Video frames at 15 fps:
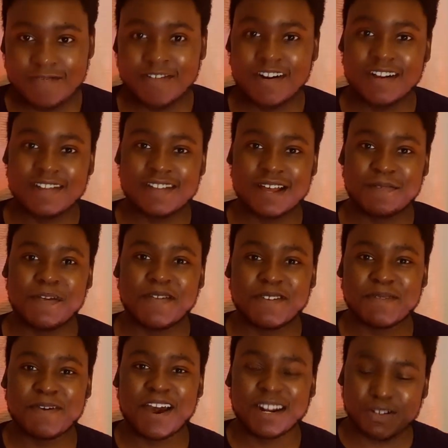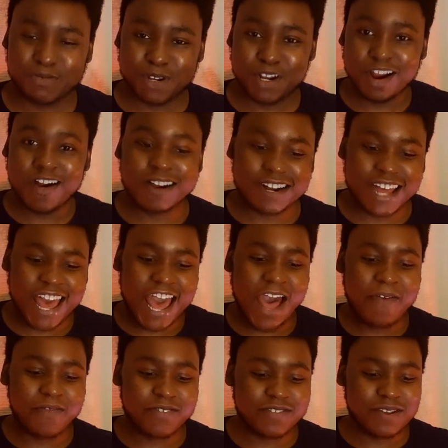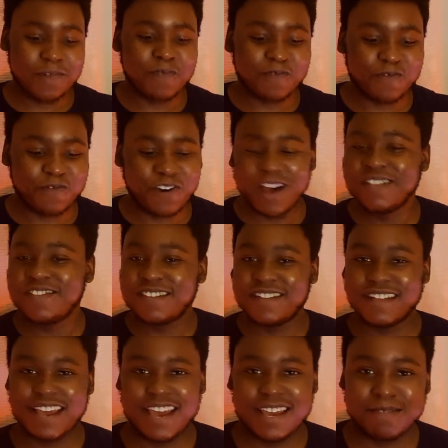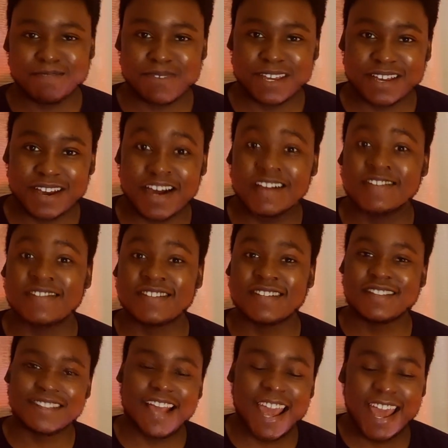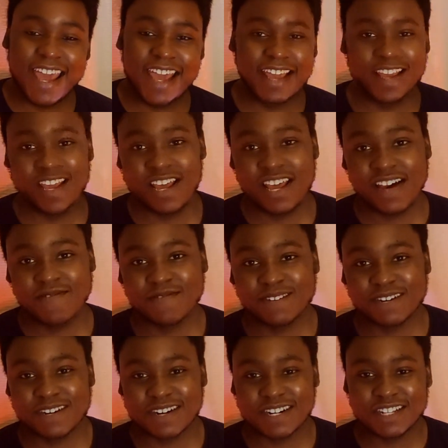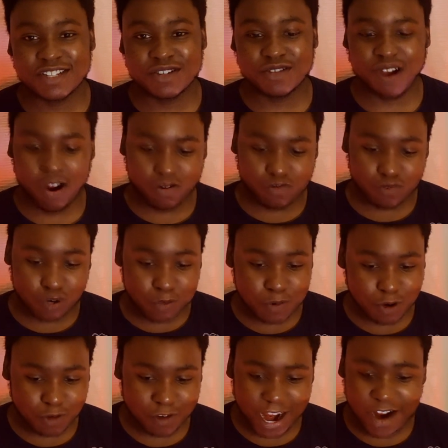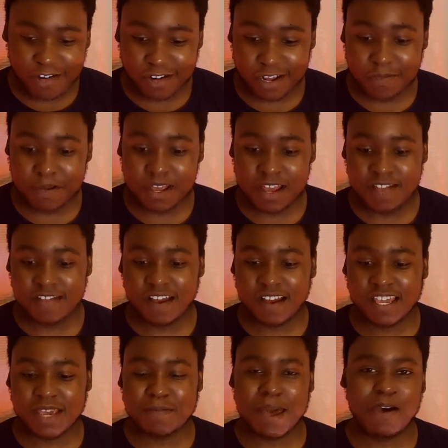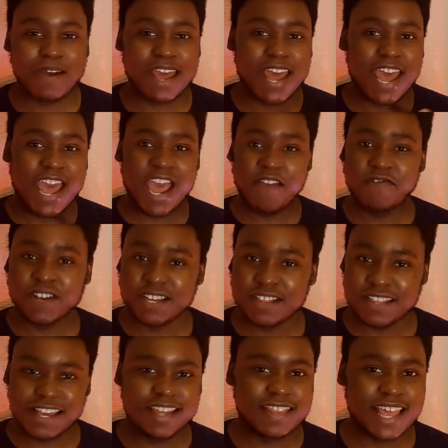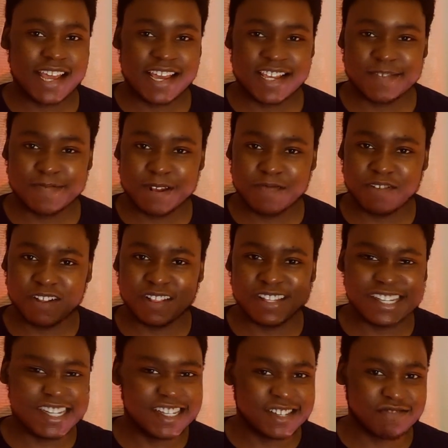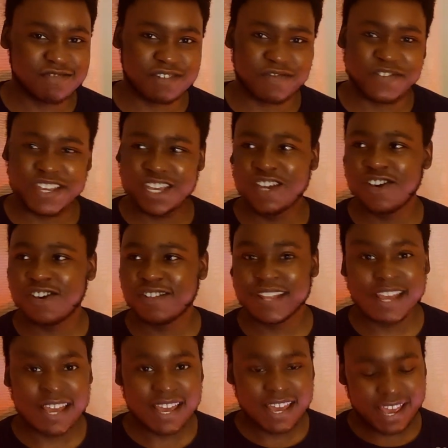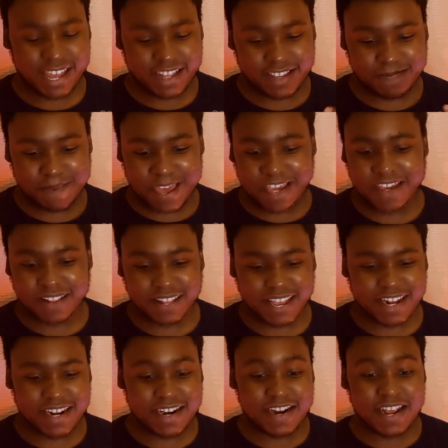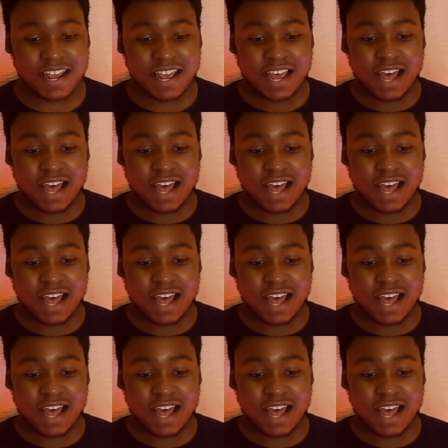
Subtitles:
What is up, everybody? We are going to have some fun today because today we are going to do a rumor roundup talking about everything that has been released, revealed, and speculated